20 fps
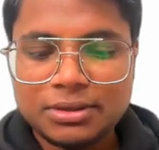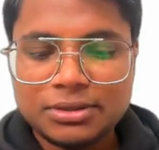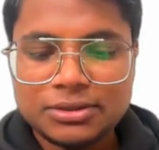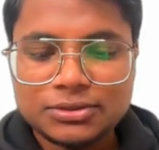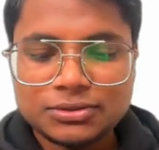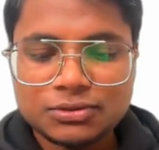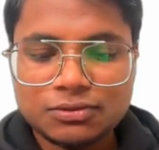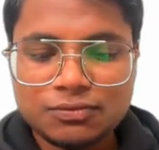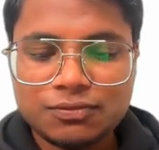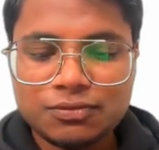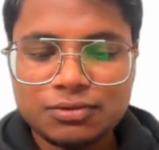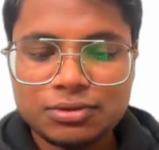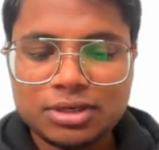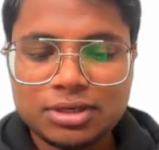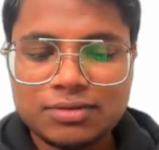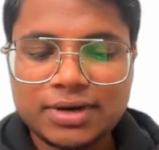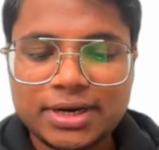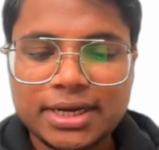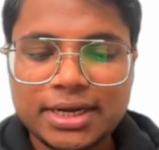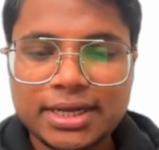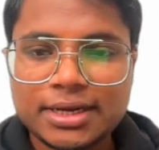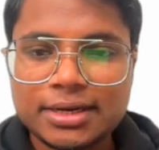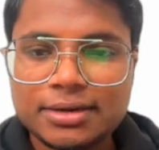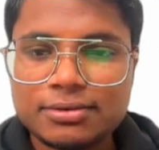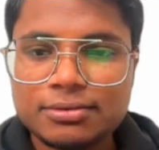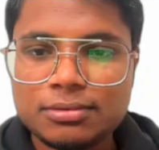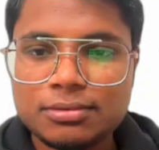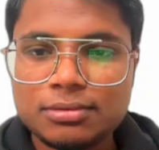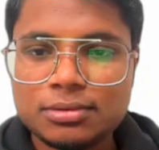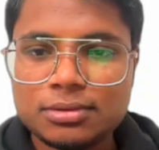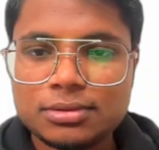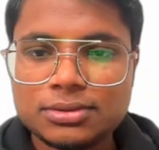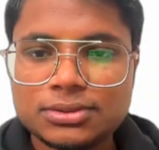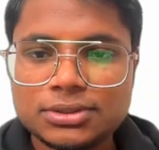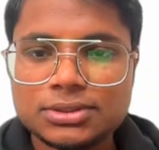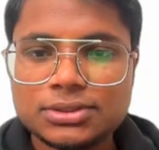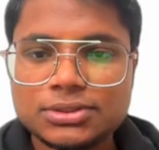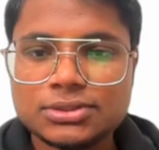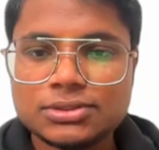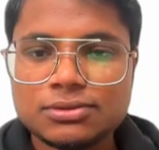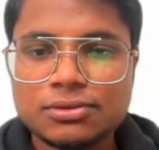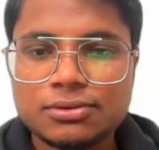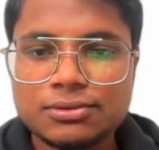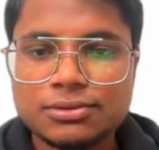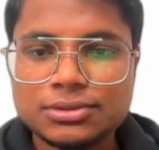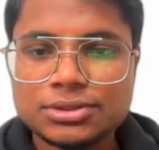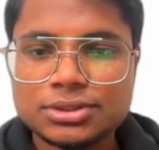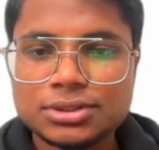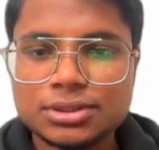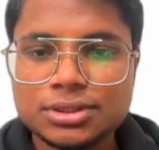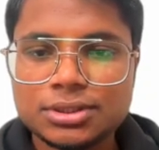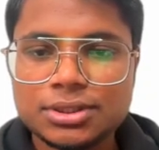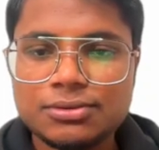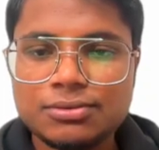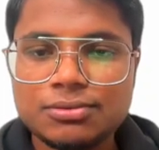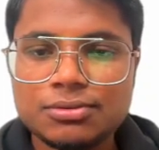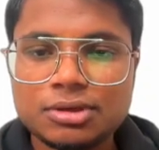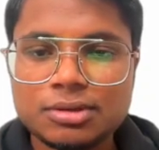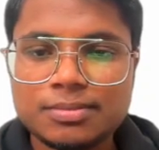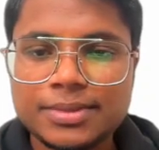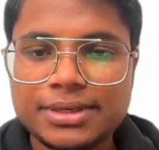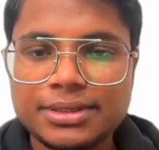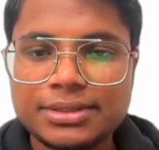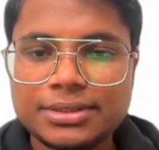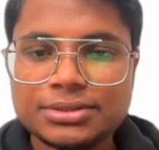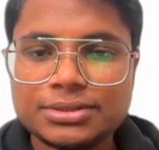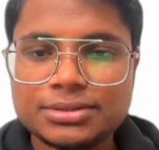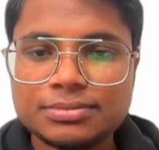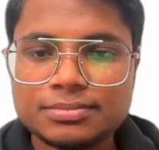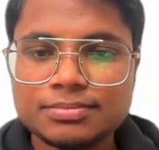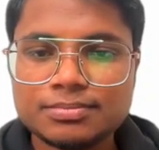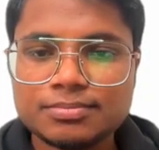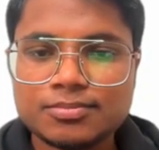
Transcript: So for that, what I can do, just const new comments,